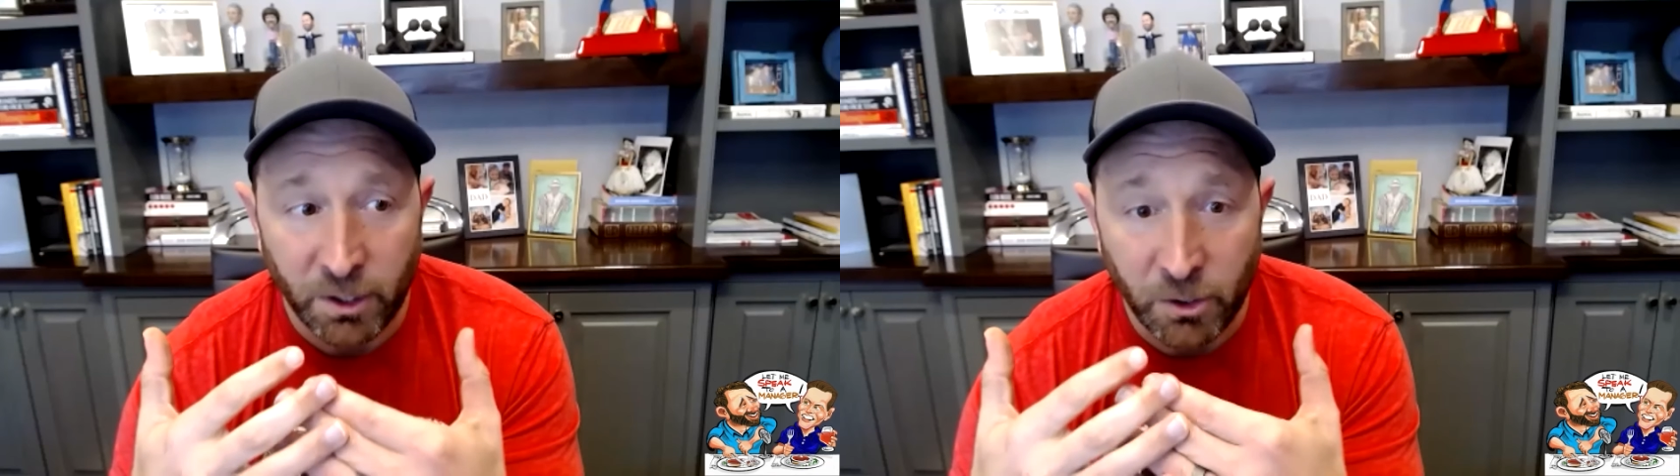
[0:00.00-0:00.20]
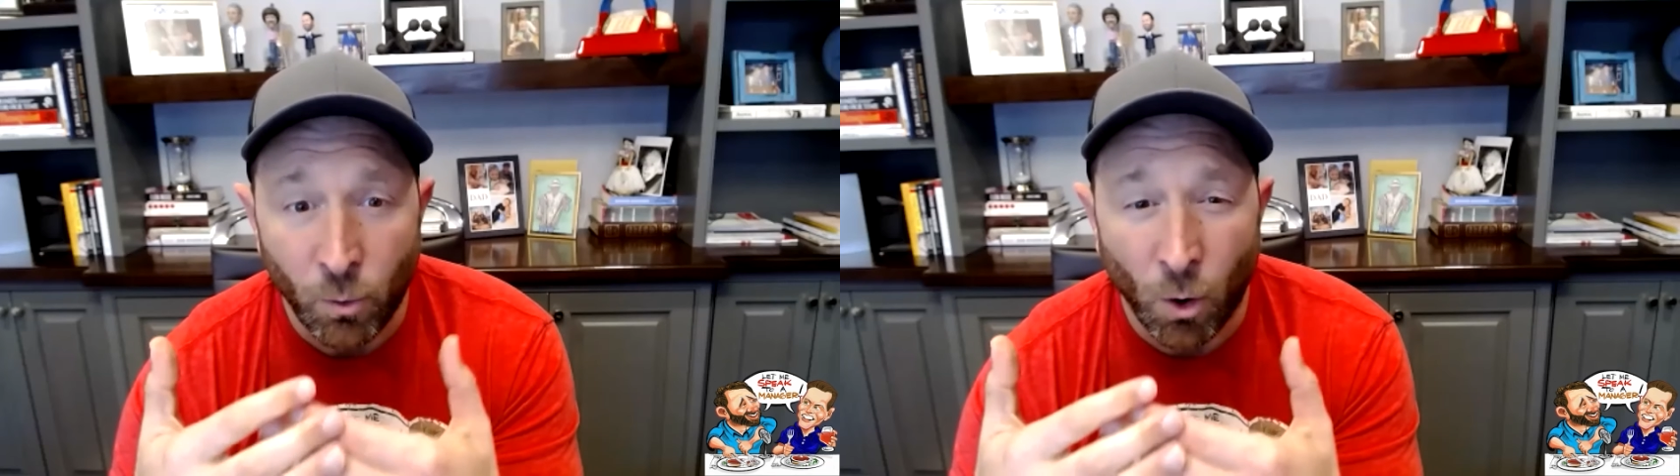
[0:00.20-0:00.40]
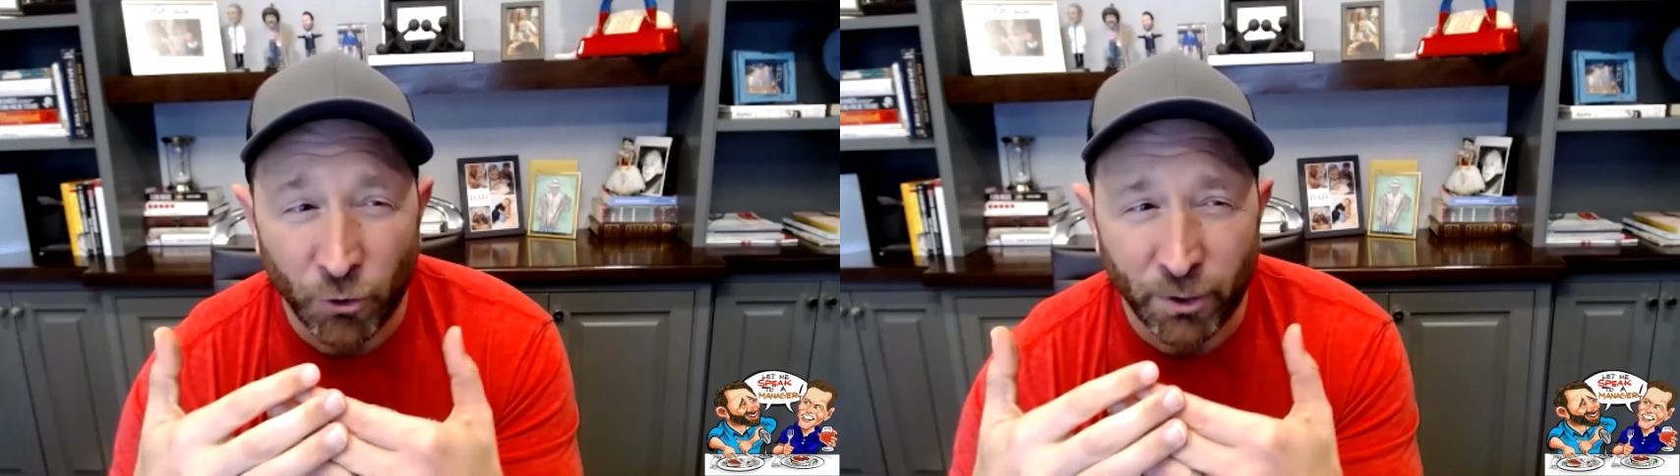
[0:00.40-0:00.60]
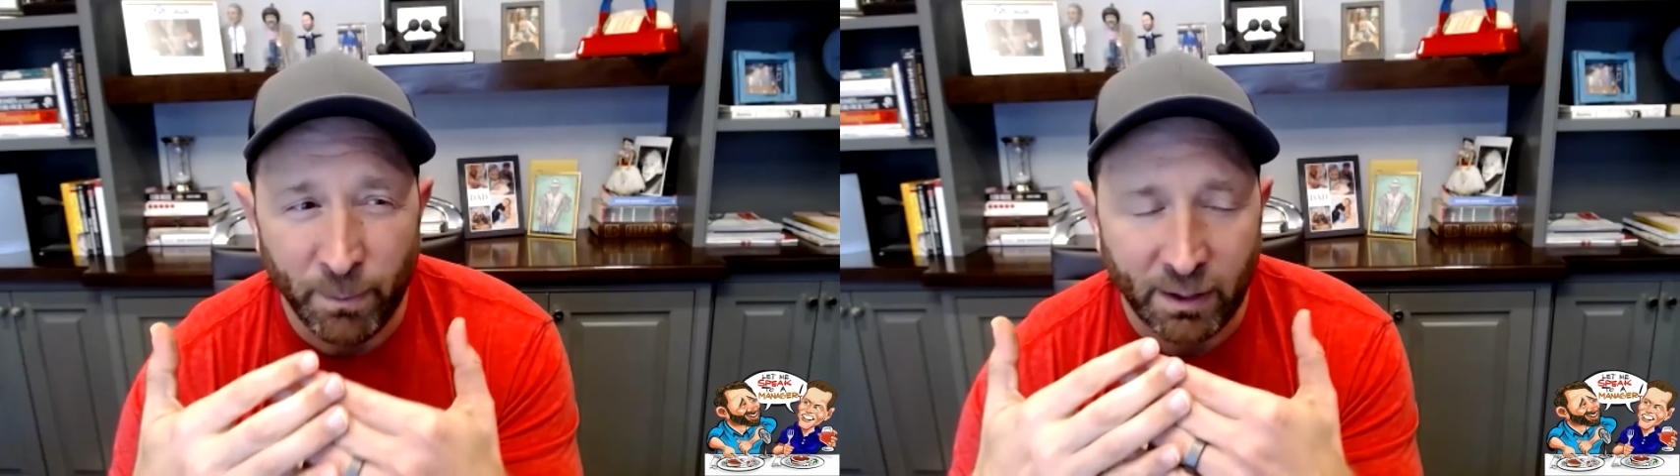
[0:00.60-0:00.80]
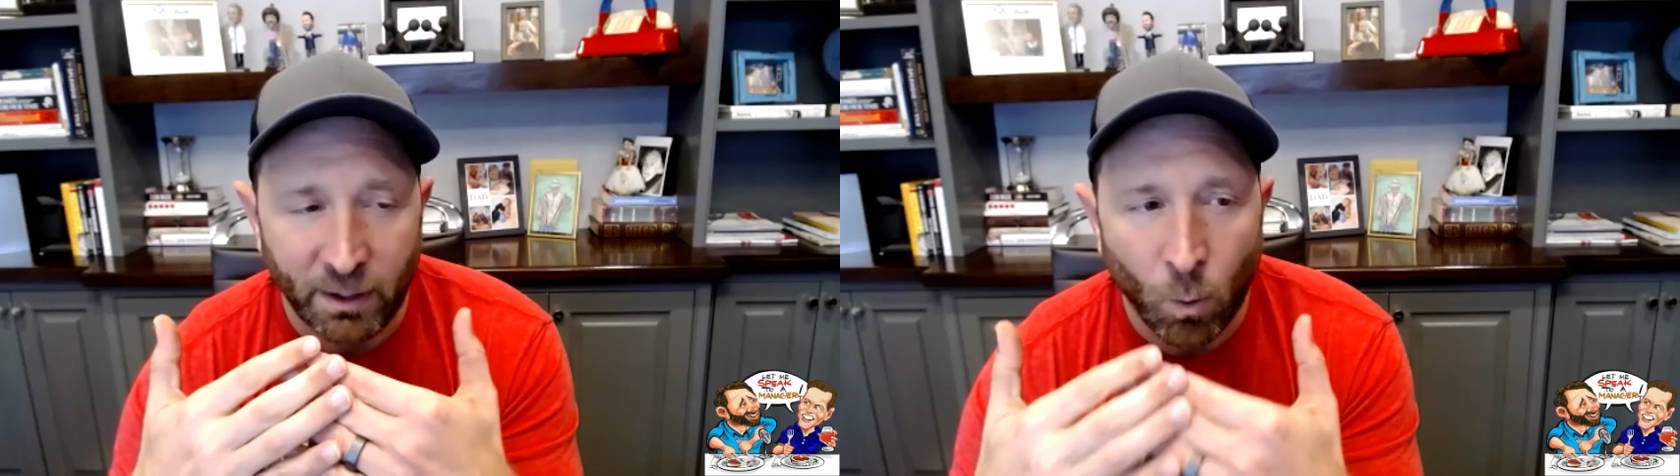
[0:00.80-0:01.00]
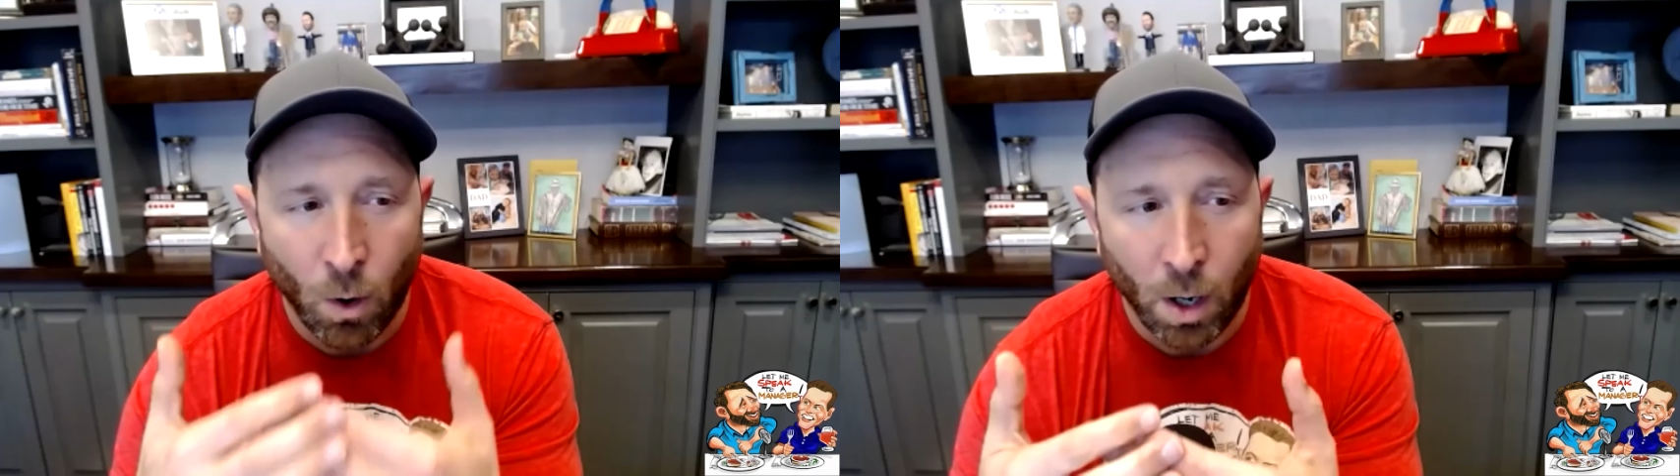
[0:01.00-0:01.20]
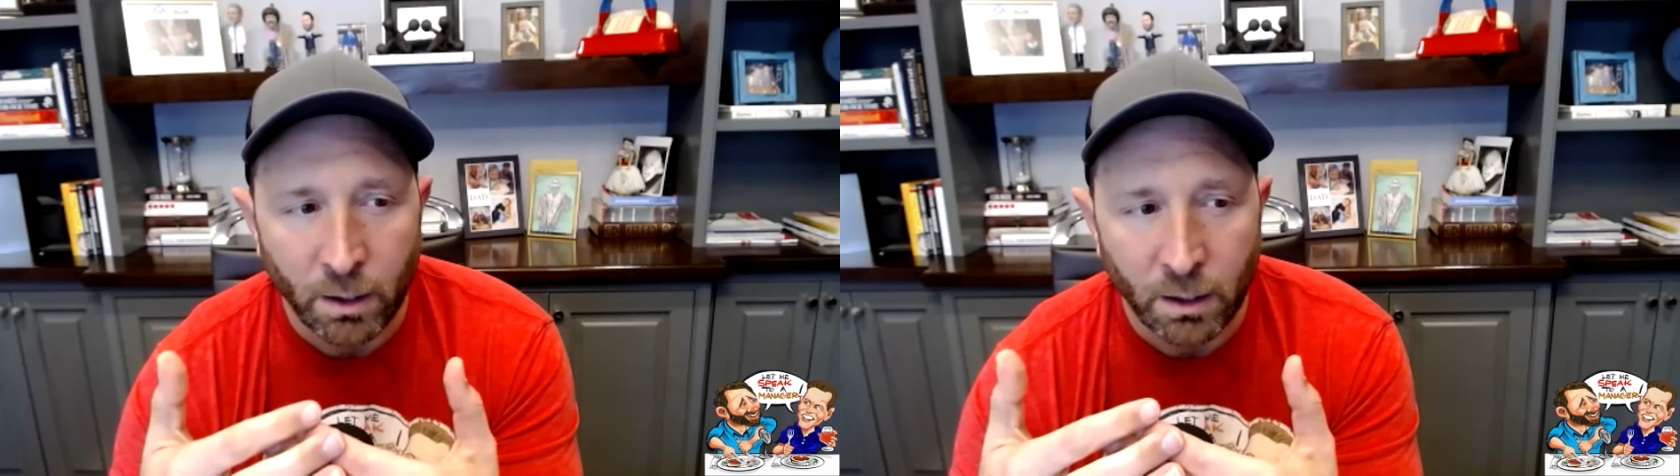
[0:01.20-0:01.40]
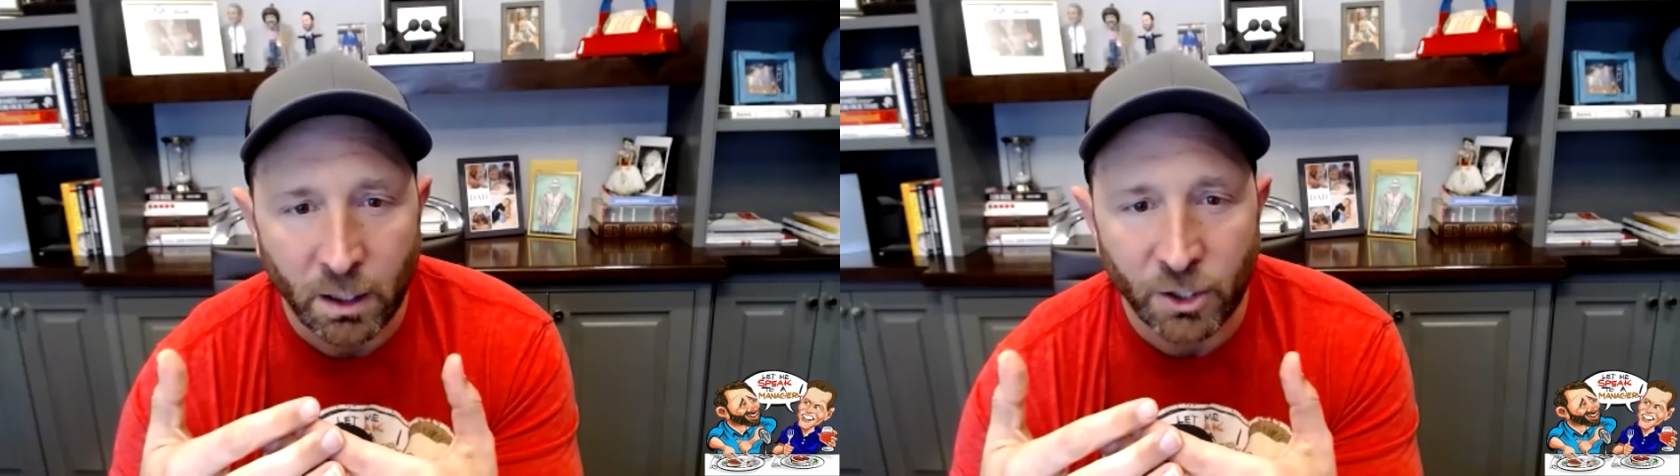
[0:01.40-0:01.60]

you ultimately want